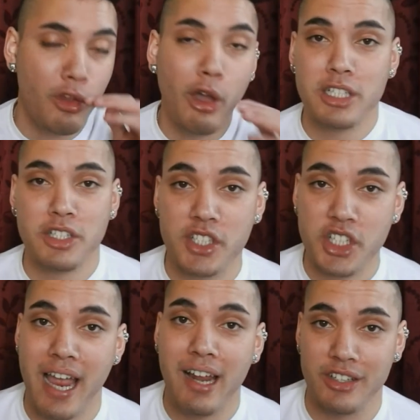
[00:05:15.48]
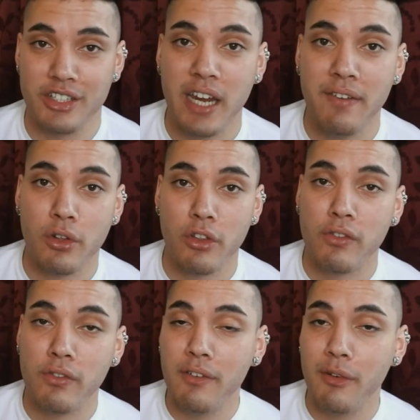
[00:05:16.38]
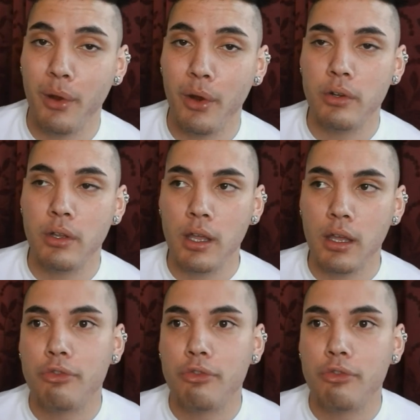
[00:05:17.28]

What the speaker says: not much of a challenge, even on Survivor mode,